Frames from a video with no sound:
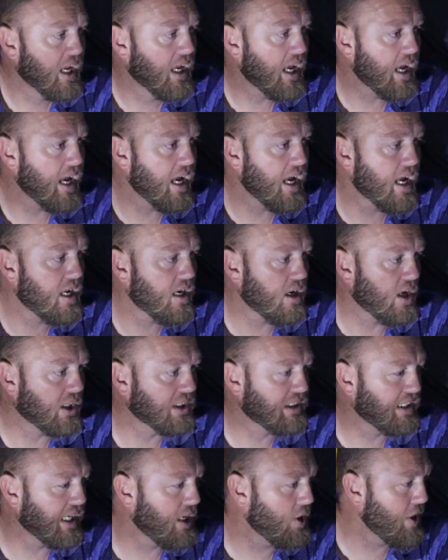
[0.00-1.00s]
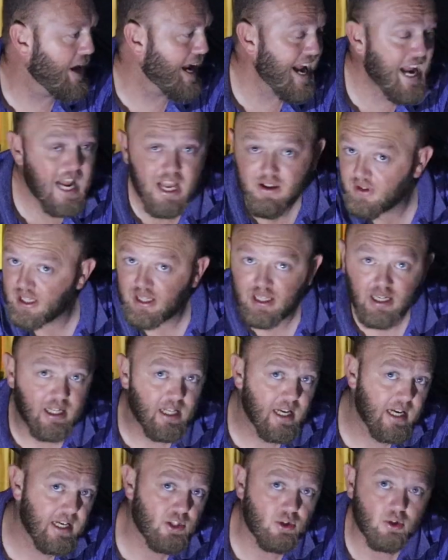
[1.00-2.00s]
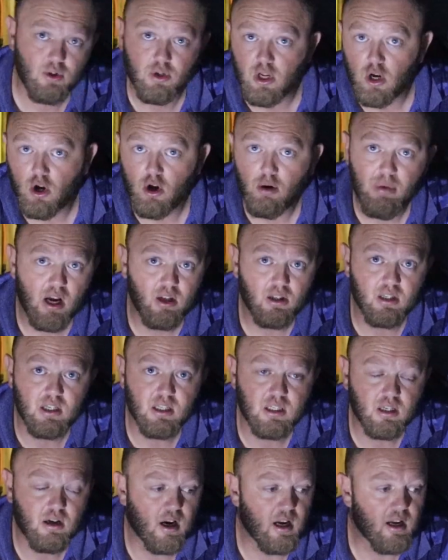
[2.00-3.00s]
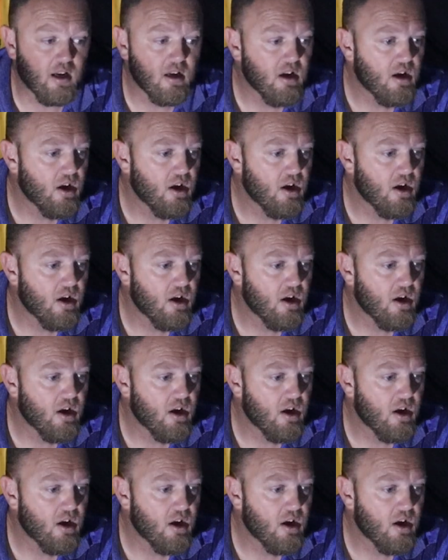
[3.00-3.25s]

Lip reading: And I'll tell you everything there is to know about this car.